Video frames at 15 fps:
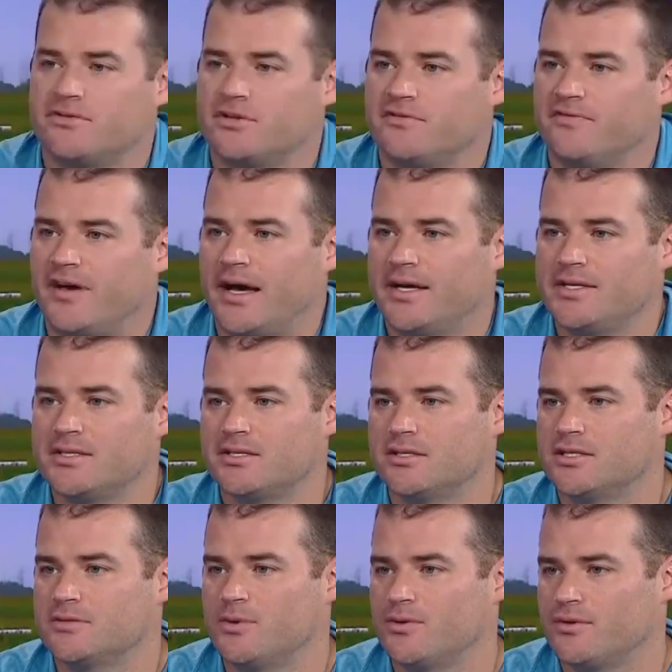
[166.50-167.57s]
are very fast.
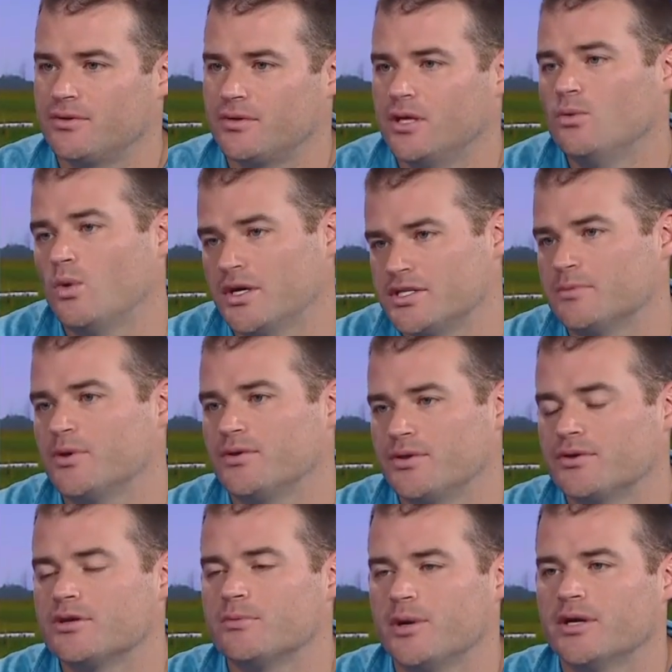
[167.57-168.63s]
He was about
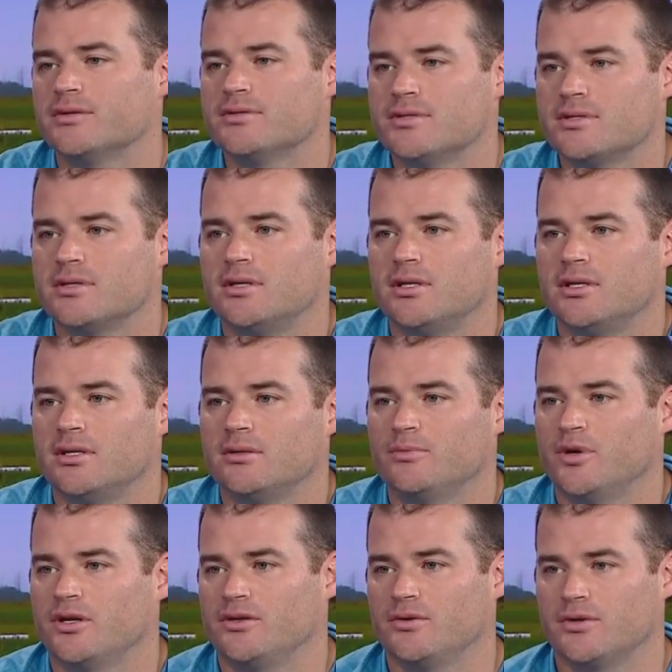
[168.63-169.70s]
30 pounds.
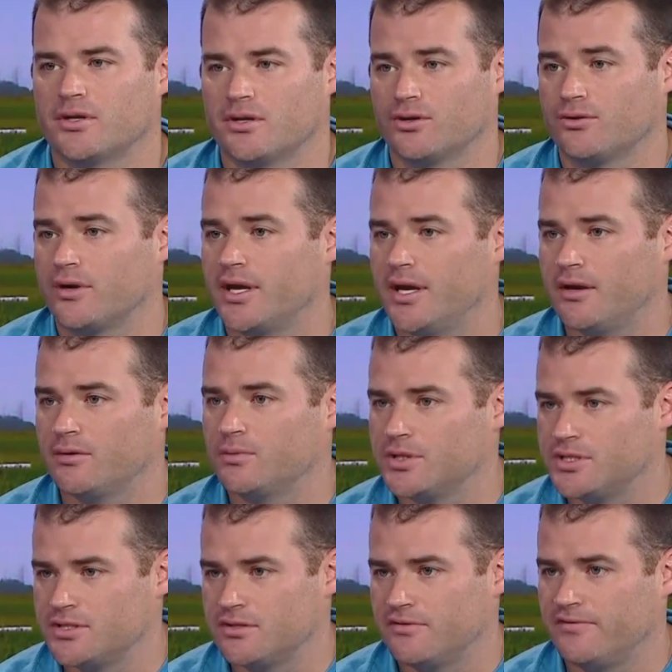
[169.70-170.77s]
But you look at a greyhound,
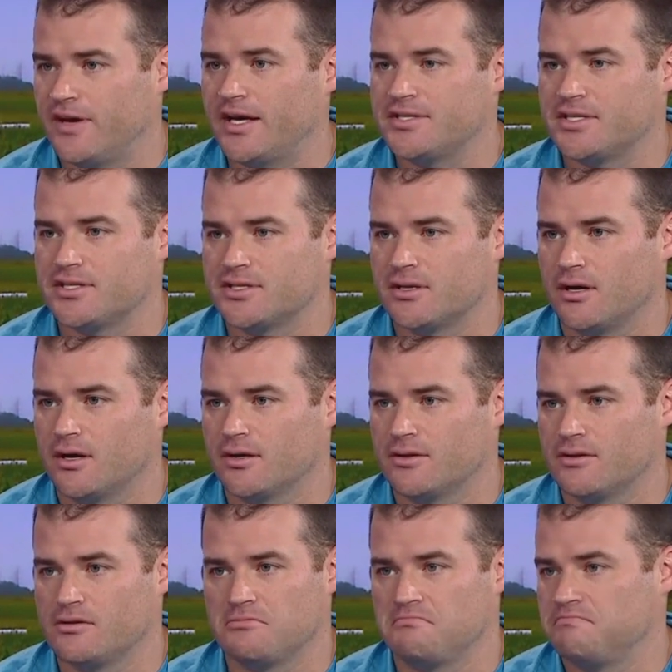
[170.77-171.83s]
which is the fastest dog,
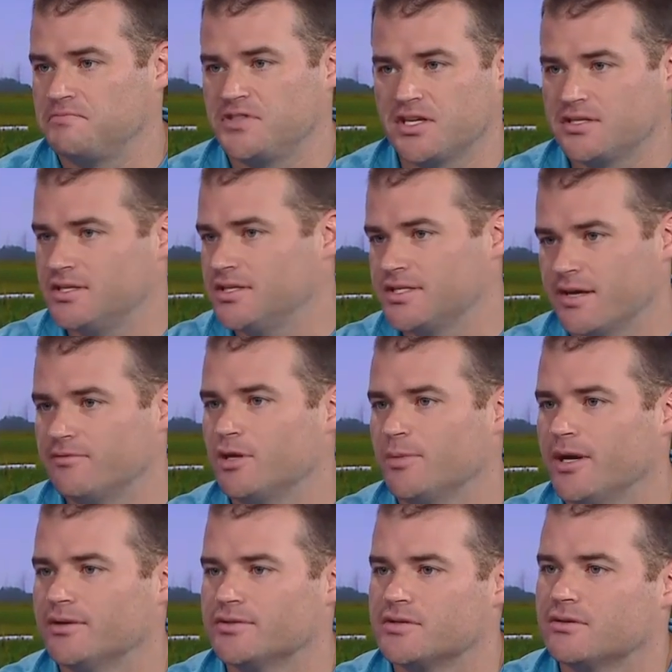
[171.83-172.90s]
and they're 60, 70
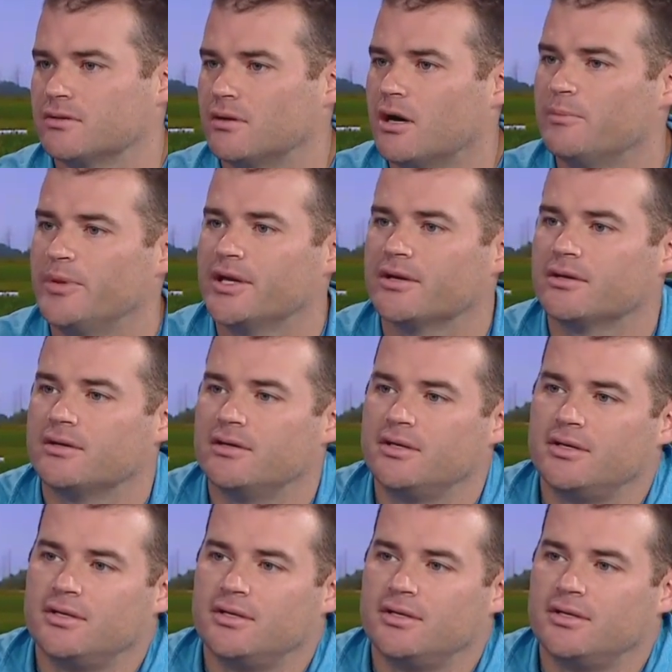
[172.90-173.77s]
pounds. They're a lot bigger.